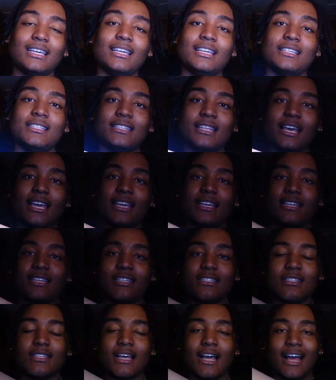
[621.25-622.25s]
is that it
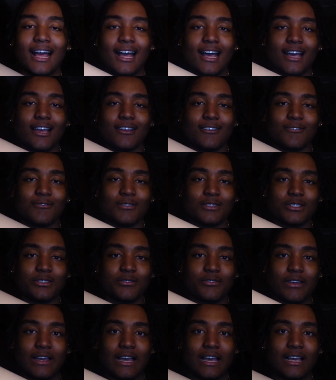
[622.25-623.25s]
gets hot really
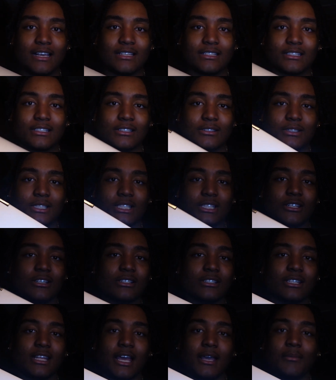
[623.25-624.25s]
fast, so it
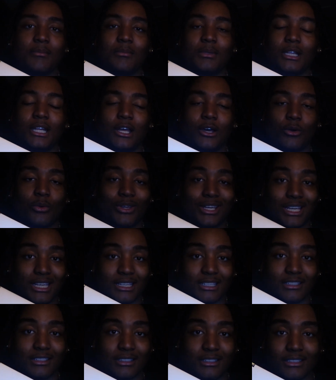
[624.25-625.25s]
starts like blowing,
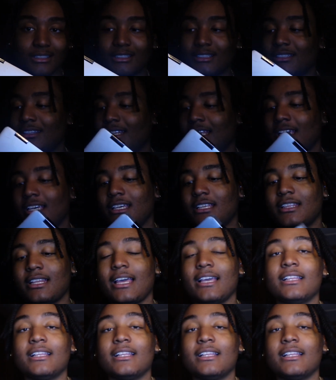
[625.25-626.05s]
like it